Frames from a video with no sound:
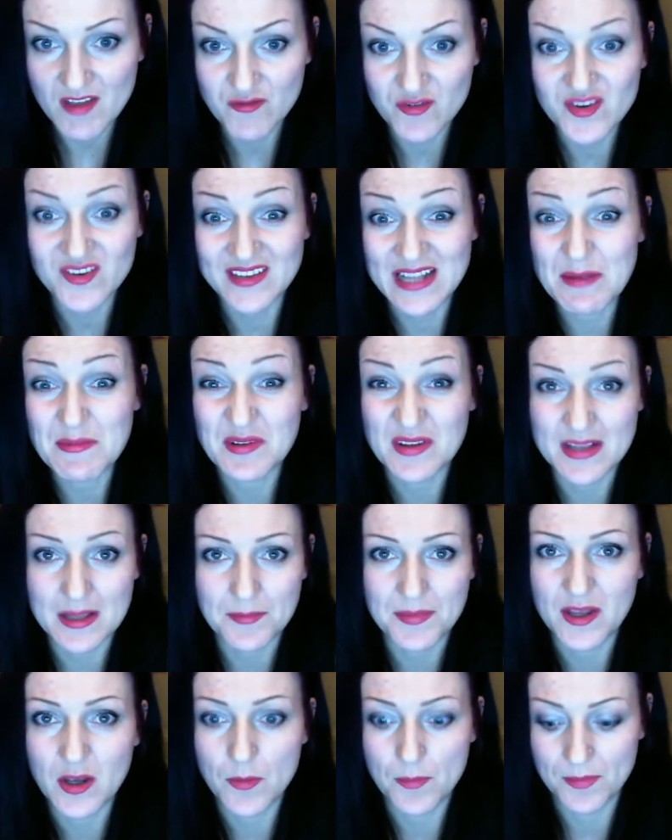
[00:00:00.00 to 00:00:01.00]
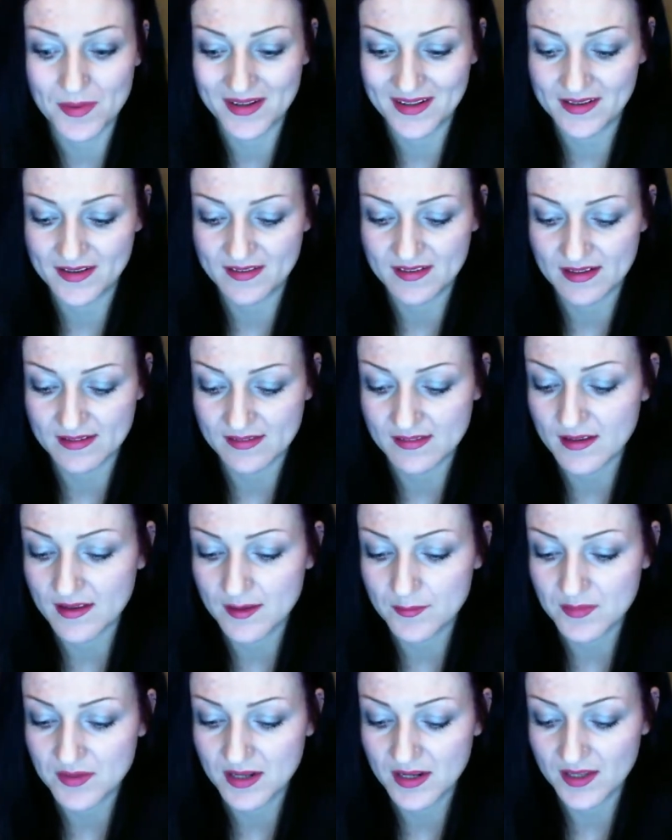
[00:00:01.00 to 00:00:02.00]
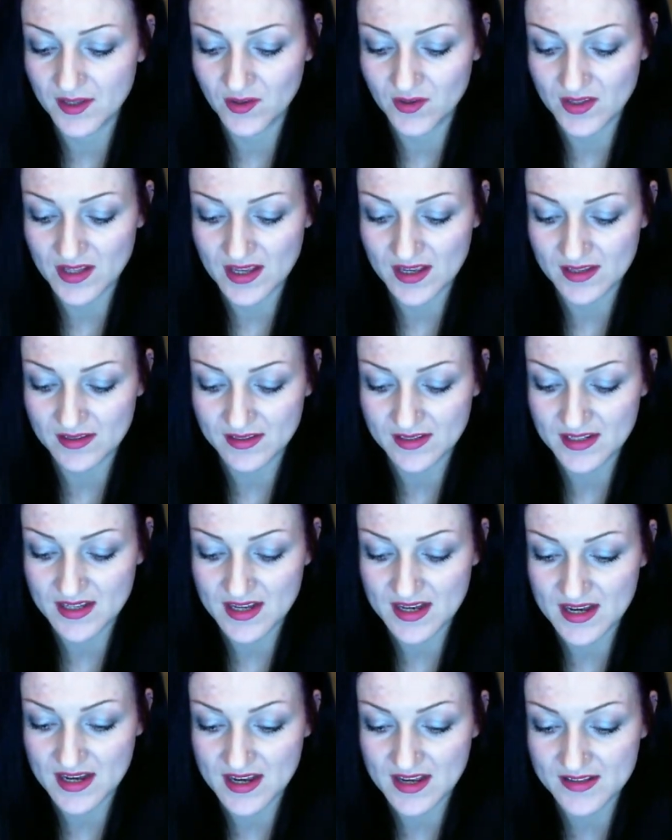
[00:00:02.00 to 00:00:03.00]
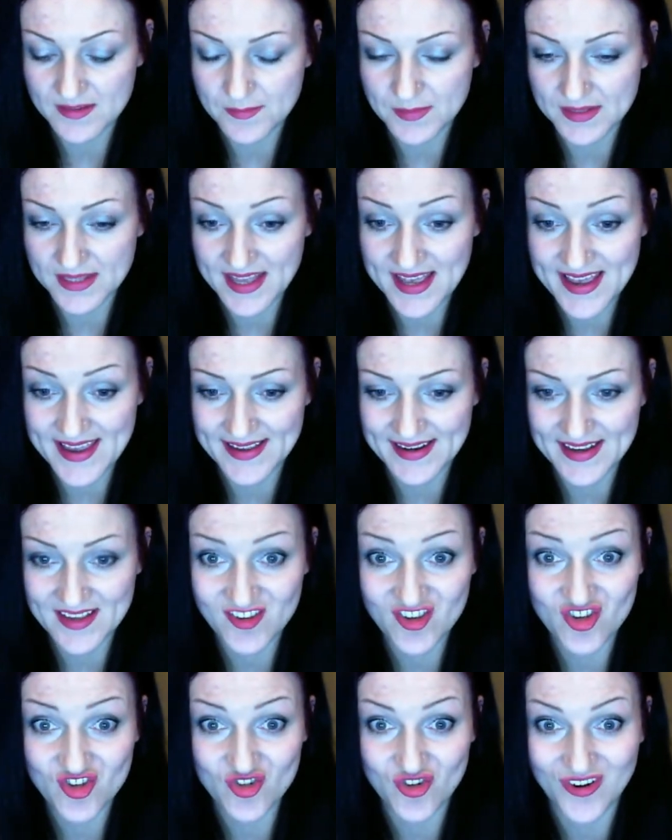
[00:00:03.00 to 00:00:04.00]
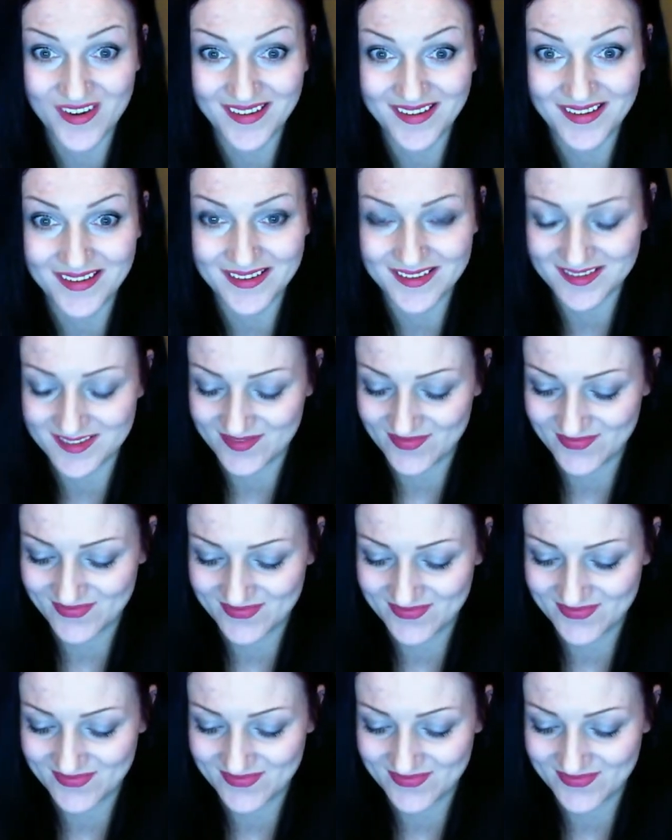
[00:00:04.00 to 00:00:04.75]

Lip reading: First time's gonna be complete disaster, I'm telling you that, guys. But hey, let's try it.